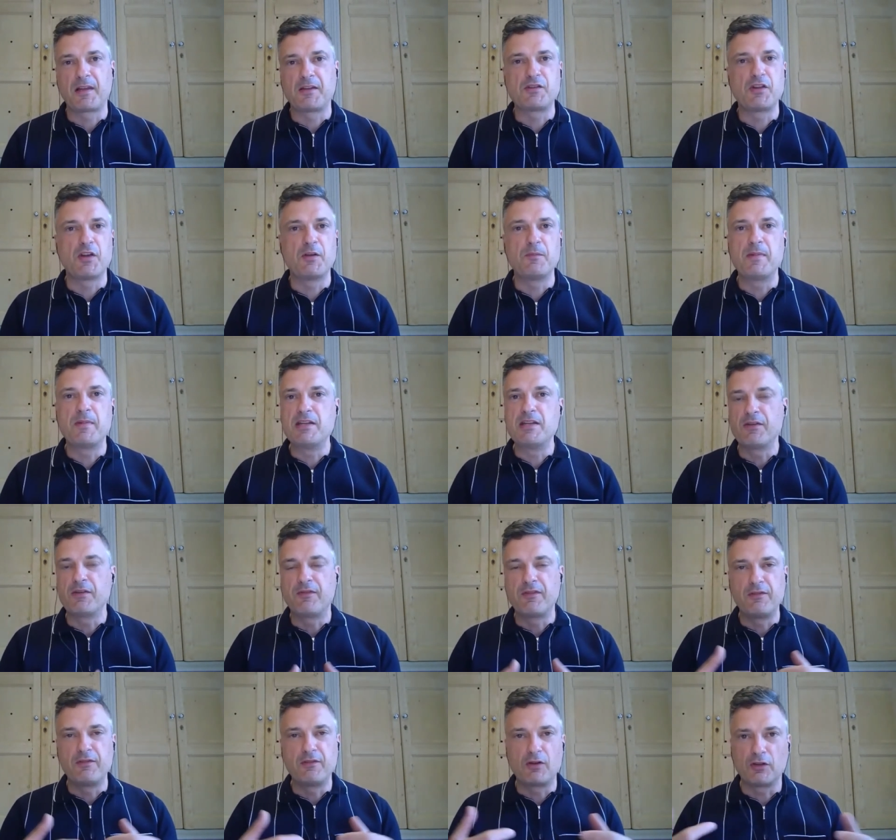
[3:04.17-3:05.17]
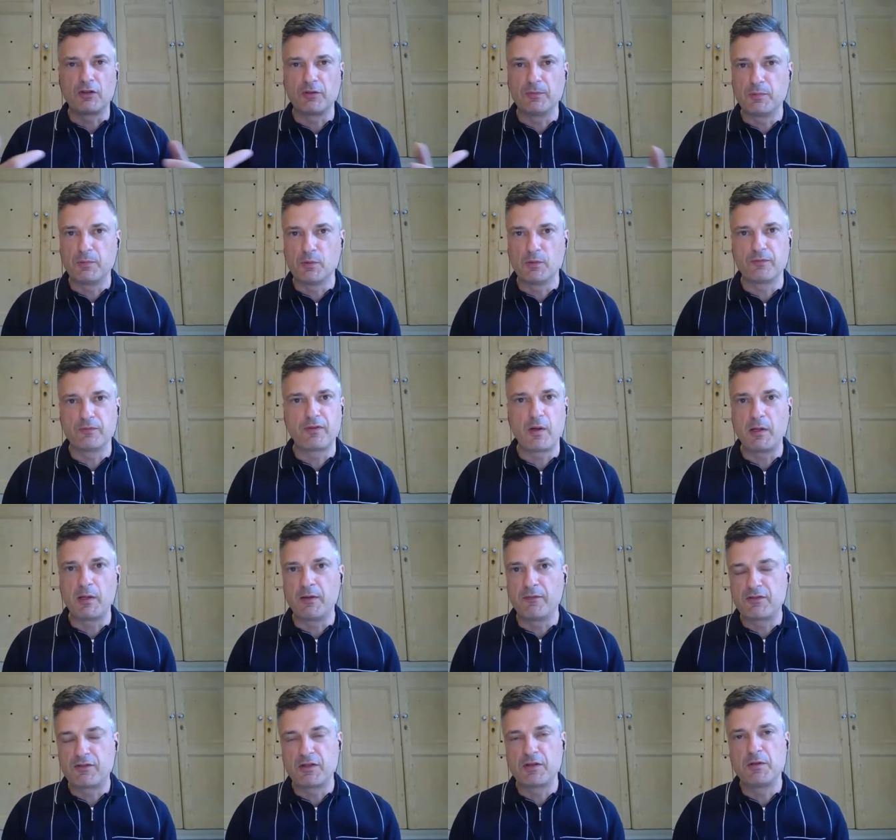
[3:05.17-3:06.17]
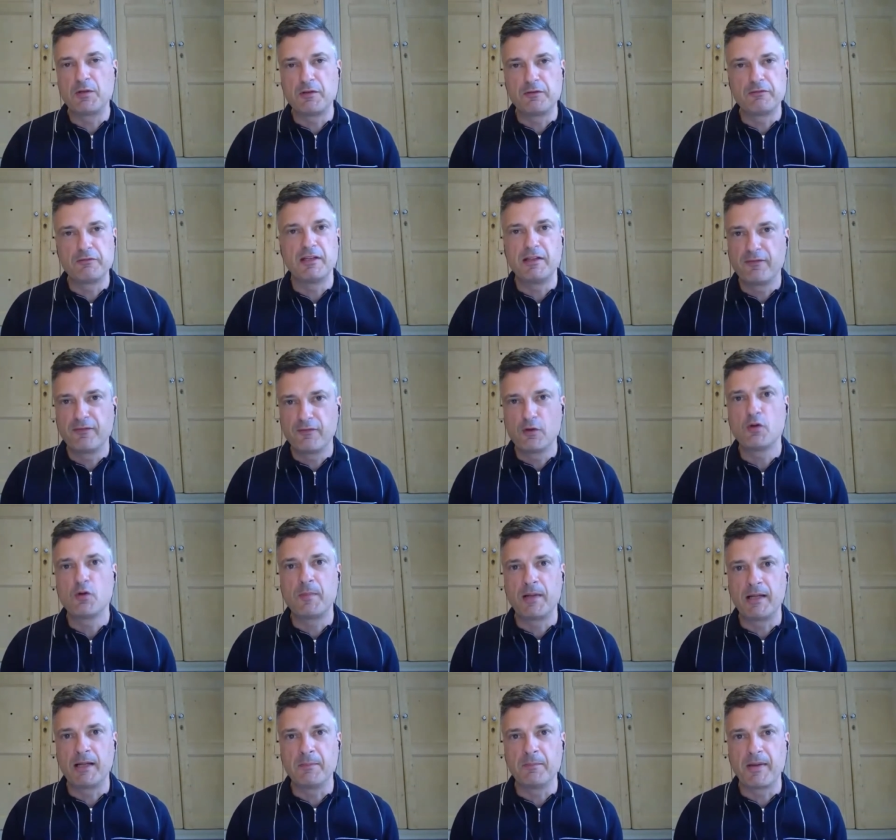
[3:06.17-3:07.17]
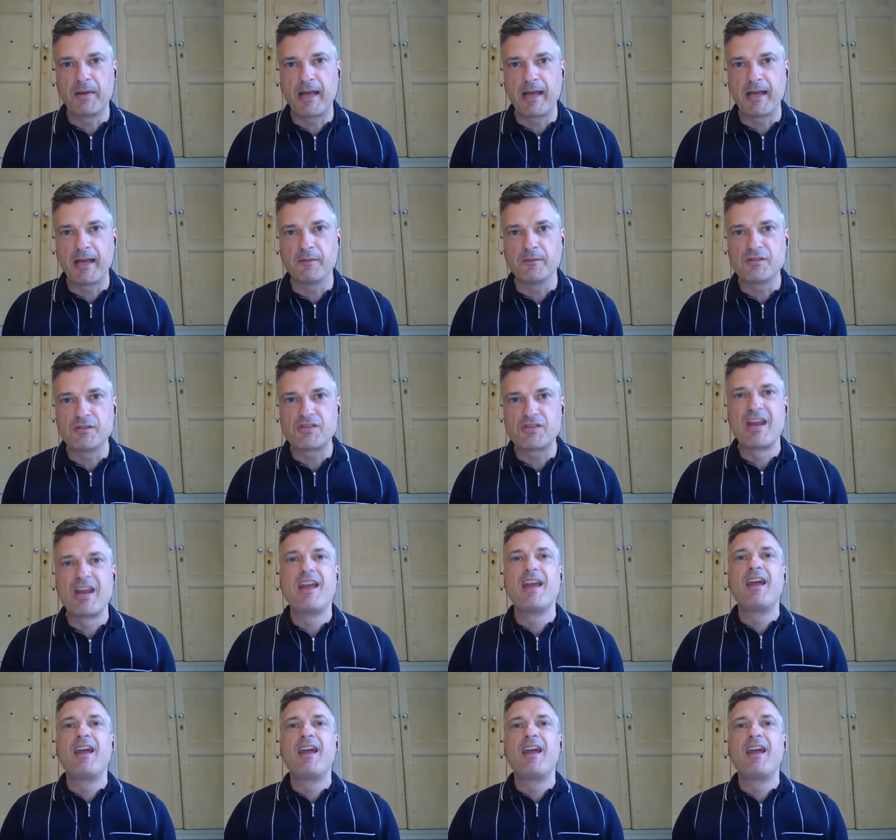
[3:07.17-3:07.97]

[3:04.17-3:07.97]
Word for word: So it means if you've got a portfolio of two, three, four million pounds,